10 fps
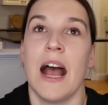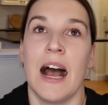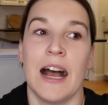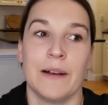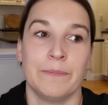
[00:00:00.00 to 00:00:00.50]

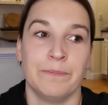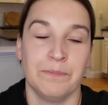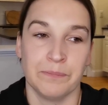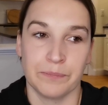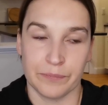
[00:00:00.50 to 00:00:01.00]

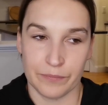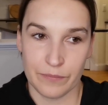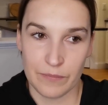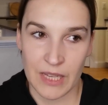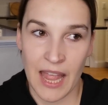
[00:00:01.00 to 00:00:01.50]

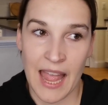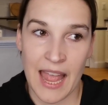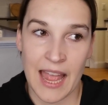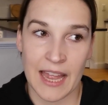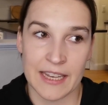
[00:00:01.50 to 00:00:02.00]

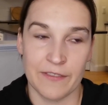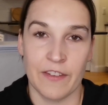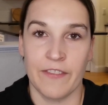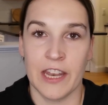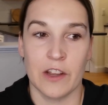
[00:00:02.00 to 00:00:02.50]
And if
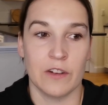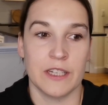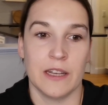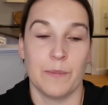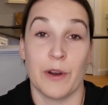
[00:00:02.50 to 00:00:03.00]
the video
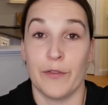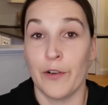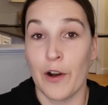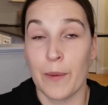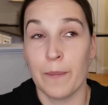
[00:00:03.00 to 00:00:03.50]
didn't
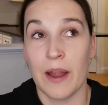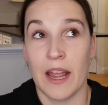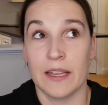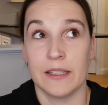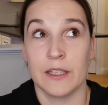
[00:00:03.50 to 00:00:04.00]
perform
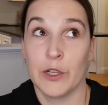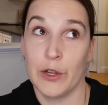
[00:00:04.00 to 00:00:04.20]
as